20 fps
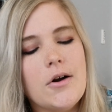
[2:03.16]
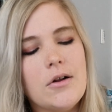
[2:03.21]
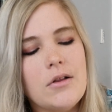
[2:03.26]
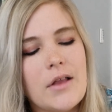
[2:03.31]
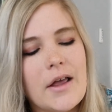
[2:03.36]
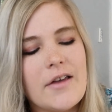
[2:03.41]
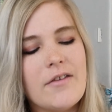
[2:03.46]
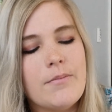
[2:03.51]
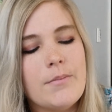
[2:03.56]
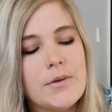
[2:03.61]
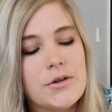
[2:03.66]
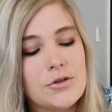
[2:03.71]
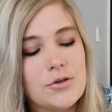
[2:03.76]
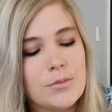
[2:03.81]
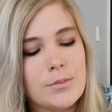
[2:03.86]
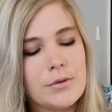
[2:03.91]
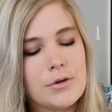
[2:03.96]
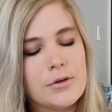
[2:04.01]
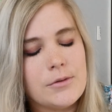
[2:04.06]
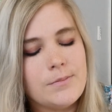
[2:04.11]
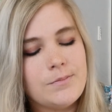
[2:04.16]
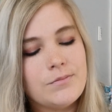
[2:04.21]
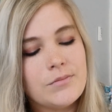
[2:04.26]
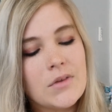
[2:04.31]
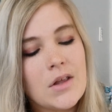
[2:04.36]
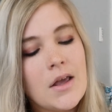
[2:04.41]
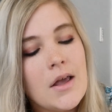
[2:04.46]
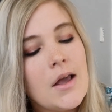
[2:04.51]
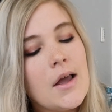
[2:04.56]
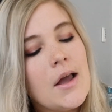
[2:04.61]
her life miserable.
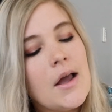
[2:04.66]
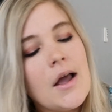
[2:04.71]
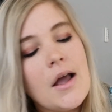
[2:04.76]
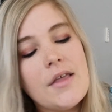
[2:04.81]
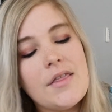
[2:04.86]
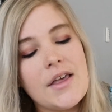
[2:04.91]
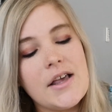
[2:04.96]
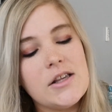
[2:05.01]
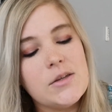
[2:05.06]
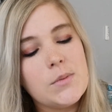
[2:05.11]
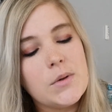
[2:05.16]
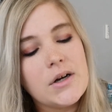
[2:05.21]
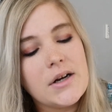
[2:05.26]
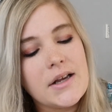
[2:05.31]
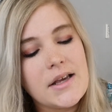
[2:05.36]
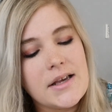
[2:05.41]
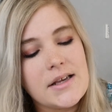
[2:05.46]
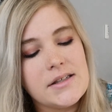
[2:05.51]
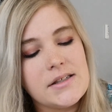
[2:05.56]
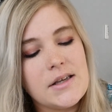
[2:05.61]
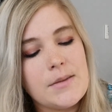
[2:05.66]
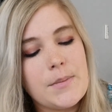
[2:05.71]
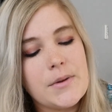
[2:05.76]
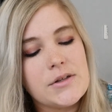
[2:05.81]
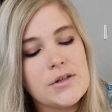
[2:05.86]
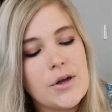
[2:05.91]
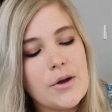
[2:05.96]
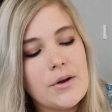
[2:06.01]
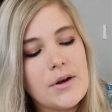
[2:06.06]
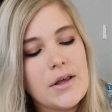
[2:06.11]
Things weren't easy,
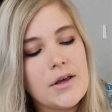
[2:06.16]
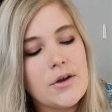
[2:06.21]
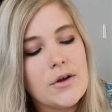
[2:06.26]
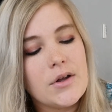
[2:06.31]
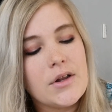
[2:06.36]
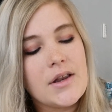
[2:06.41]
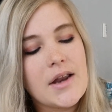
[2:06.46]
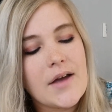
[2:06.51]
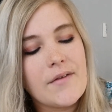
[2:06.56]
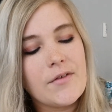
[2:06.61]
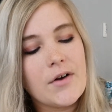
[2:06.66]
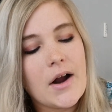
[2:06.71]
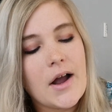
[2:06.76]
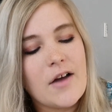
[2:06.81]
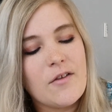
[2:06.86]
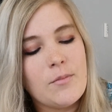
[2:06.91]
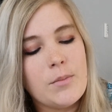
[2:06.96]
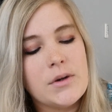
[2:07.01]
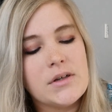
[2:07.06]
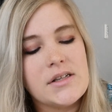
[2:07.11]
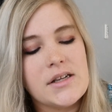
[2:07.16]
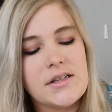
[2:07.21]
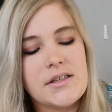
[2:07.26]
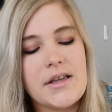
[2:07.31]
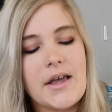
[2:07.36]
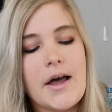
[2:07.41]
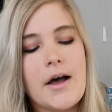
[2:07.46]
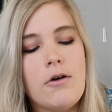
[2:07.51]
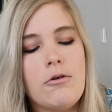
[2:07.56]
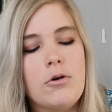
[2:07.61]
but Toni could never have
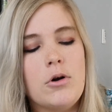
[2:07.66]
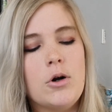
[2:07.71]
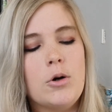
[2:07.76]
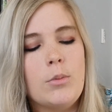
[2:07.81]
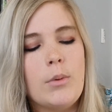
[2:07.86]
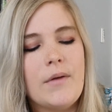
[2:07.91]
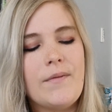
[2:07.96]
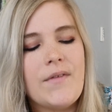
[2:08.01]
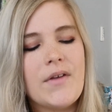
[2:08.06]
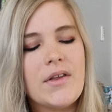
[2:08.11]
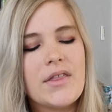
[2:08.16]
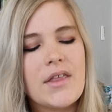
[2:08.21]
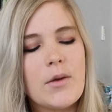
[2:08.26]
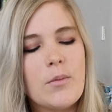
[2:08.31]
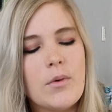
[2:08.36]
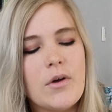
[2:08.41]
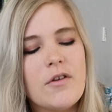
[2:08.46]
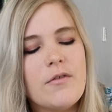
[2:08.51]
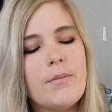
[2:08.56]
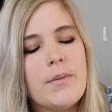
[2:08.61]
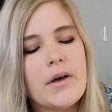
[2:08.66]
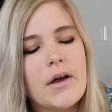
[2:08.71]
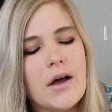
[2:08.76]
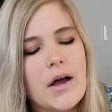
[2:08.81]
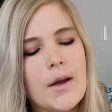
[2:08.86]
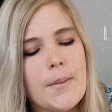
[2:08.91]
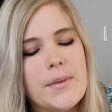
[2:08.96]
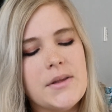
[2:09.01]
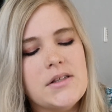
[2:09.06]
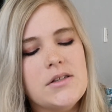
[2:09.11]
predicted how horrific they would have
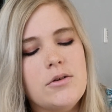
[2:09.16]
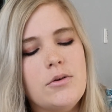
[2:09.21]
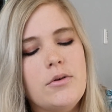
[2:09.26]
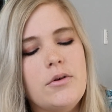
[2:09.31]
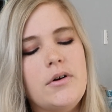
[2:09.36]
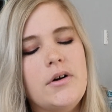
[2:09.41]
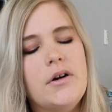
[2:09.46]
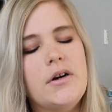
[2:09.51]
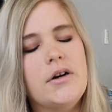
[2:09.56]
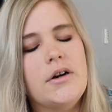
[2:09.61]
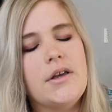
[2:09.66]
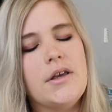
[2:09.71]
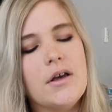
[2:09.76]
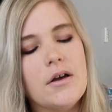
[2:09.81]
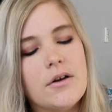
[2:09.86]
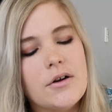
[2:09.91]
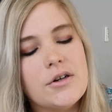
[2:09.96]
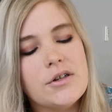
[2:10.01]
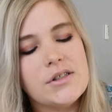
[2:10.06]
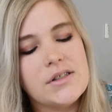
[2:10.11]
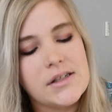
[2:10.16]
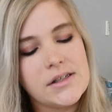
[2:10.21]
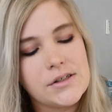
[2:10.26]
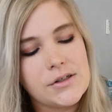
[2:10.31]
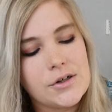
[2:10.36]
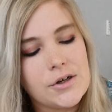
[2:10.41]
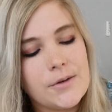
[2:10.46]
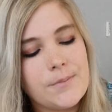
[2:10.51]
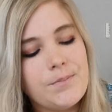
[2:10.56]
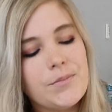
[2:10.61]
become until her younger
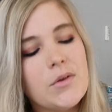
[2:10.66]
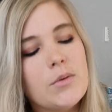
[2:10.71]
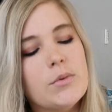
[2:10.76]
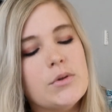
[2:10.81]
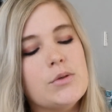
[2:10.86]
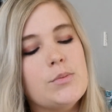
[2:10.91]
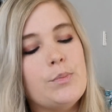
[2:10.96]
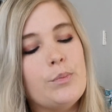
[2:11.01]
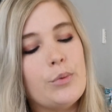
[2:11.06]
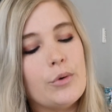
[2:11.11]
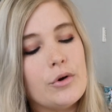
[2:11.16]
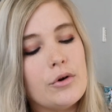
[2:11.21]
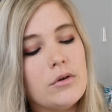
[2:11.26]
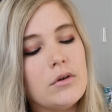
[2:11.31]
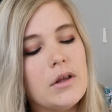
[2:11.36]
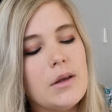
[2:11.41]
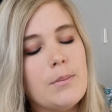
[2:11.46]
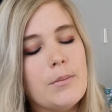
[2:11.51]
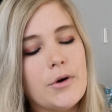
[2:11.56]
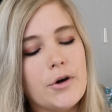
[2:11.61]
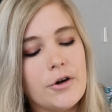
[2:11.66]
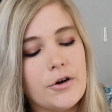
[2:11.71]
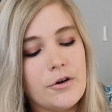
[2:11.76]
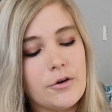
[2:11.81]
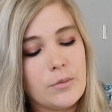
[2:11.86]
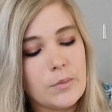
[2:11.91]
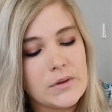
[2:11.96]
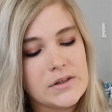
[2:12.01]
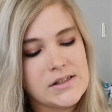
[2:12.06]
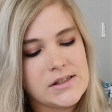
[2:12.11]
sister was brutally
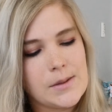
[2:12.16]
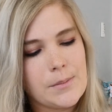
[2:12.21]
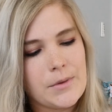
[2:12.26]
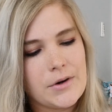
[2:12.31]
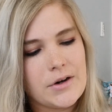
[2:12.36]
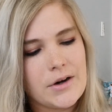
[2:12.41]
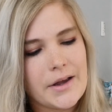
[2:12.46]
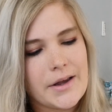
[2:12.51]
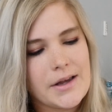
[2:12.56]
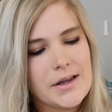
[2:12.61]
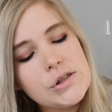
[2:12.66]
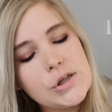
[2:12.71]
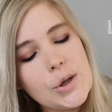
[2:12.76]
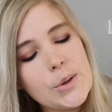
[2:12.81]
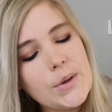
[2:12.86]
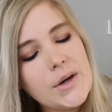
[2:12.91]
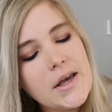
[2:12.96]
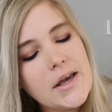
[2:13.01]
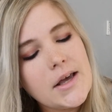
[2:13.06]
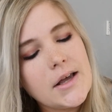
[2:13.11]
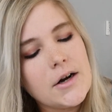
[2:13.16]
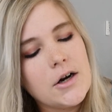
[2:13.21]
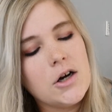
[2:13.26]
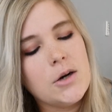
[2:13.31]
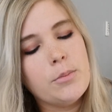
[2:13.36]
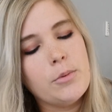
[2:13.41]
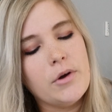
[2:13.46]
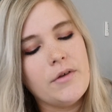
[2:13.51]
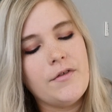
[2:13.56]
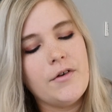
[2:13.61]
murdered one summer night. Toni and
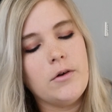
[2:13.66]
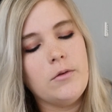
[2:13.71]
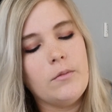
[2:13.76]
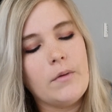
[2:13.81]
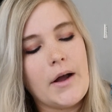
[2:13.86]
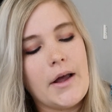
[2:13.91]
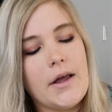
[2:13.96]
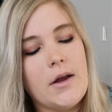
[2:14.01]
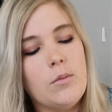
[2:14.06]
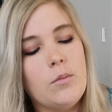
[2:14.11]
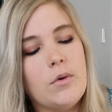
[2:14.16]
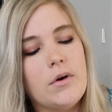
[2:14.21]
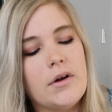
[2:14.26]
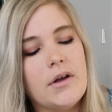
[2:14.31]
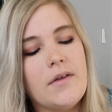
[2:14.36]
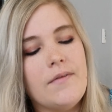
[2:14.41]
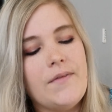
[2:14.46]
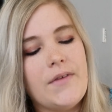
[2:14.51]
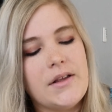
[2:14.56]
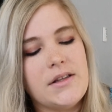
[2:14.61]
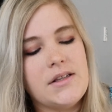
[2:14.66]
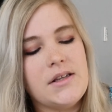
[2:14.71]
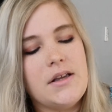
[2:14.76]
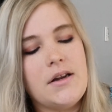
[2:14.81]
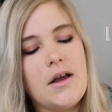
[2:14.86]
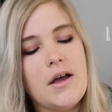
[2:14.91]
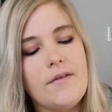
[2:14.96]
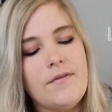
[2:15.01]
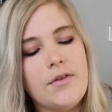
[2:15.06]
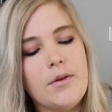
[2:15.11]
her boyfriend Ryan were
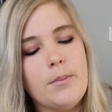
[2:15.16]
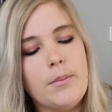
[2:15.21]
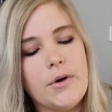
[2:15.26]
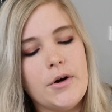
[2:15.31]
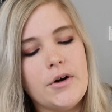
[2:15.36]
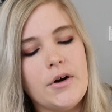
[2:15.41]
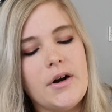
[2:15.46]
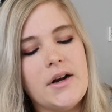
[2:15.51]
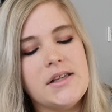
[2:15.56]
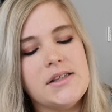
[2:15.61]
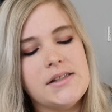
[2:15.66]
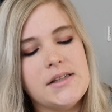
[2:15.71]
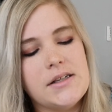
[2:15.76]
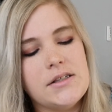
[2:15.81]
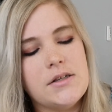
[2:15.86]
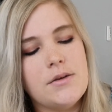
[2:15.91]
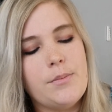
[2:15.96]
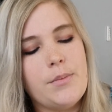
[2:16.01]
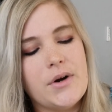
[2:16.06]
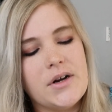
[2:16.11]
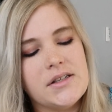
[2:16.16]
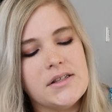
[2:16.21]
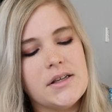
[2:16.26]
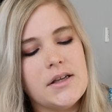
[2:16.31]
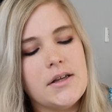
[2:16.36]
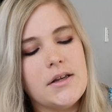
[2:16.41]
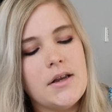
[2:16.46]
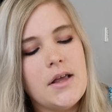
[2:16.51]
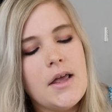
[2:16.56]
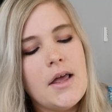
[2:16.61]
convicted of the murder and sent to
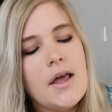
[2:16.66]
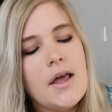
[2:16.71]
prison.